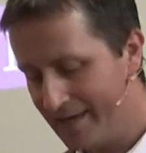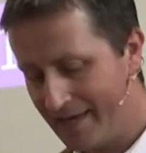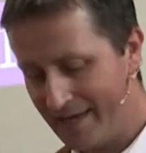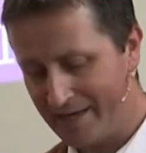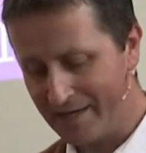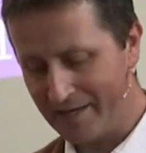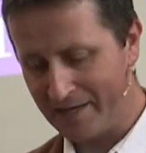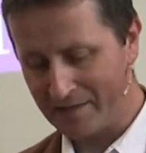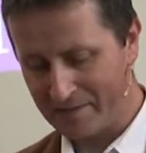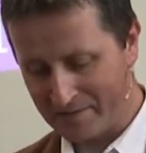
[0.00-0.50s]

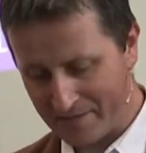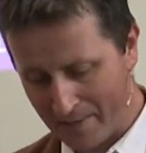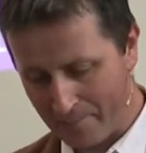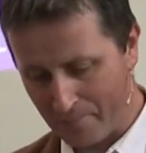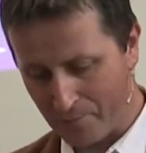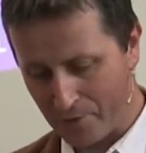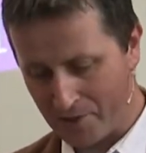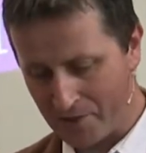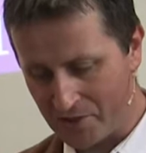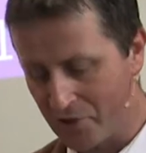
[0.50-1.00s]
in
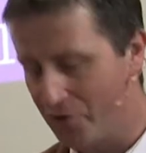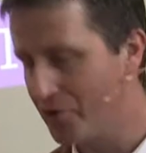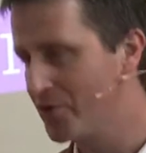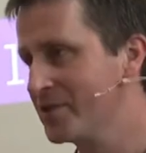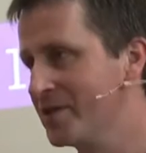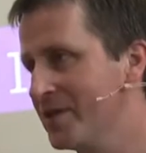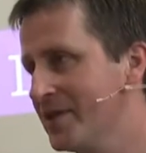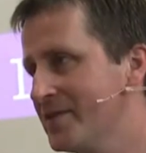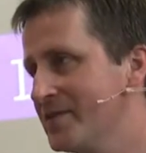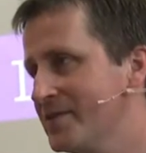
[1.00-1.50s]
contemporary
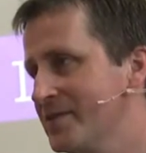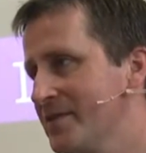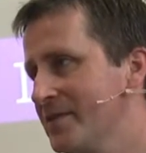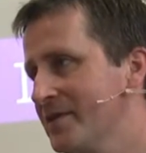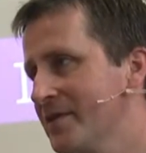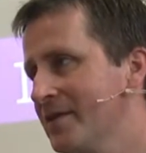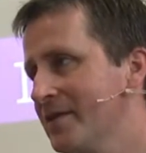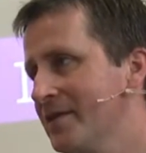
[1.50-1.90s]
churches